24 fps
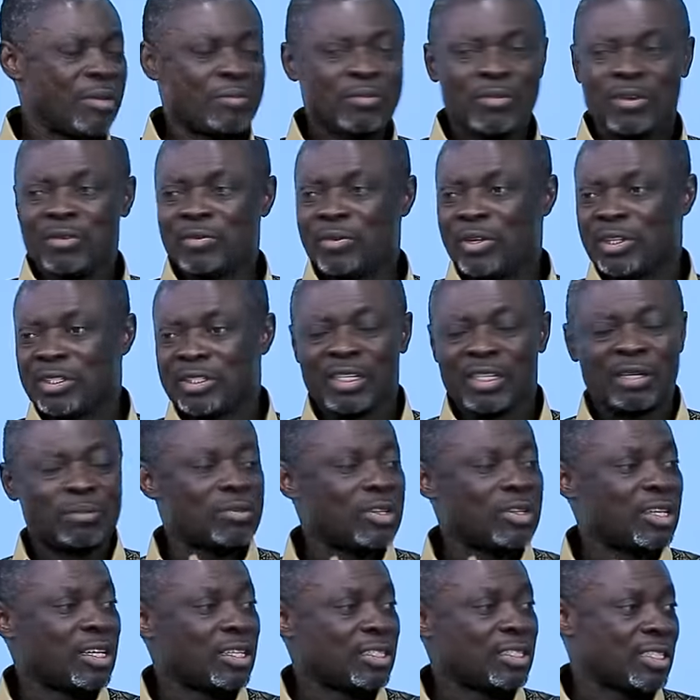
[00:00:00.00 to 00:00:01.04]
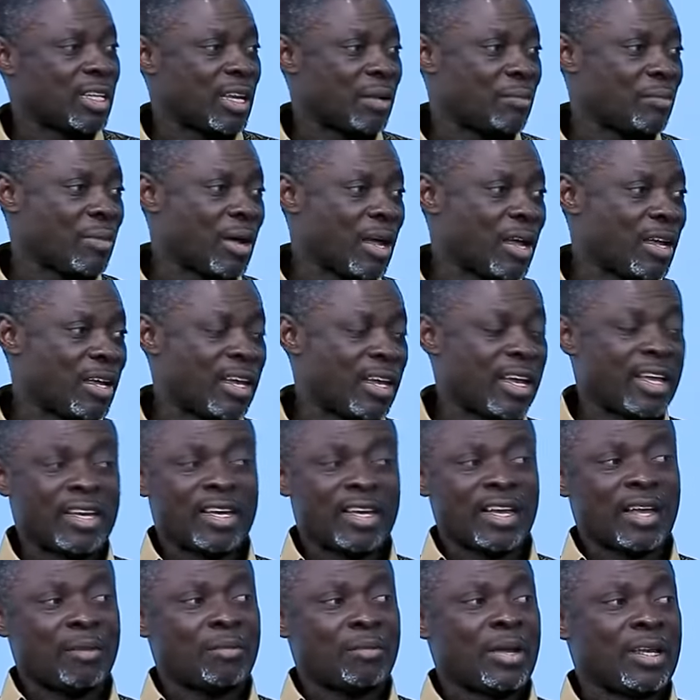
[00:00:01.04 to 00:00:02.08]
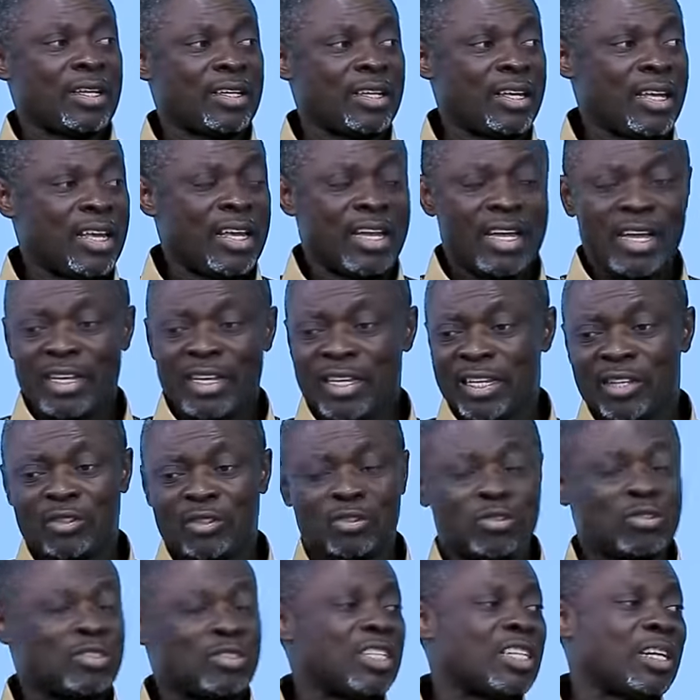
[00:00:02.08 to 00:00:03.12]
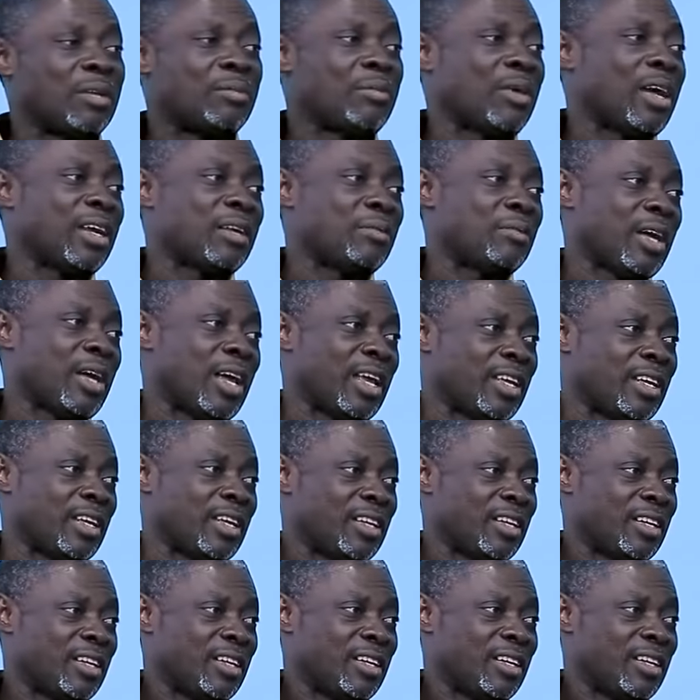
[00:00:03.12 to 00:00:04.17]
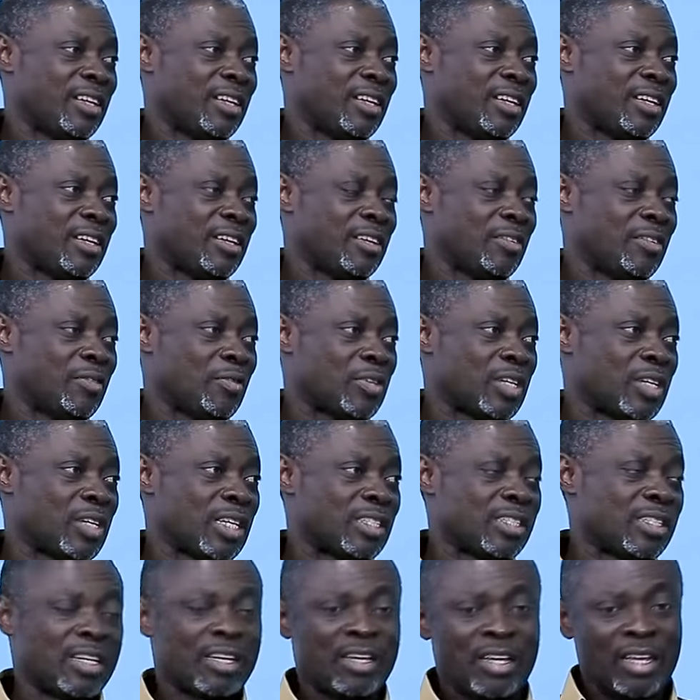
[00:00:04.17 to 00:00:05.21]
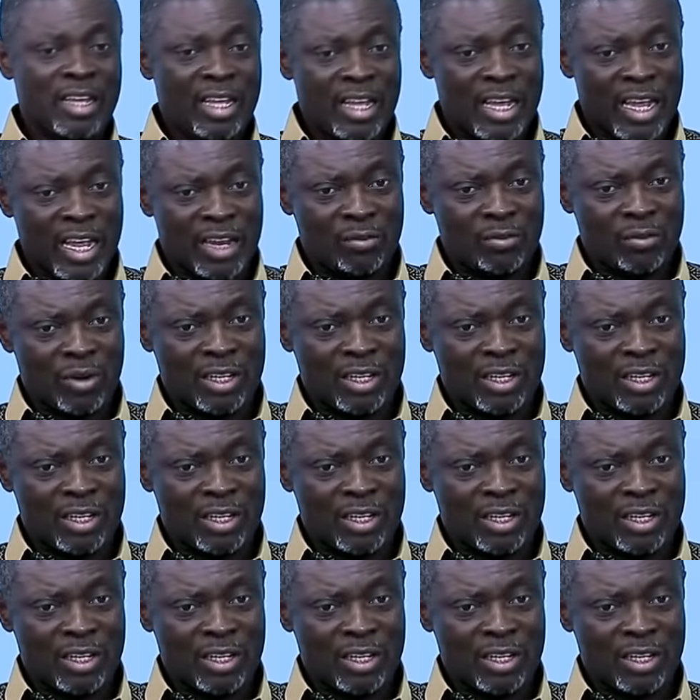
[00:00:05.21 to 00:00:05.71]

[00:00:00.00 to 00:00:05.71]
we will see me as Abba, and I buy any issue in a man by. Hm, what I say, and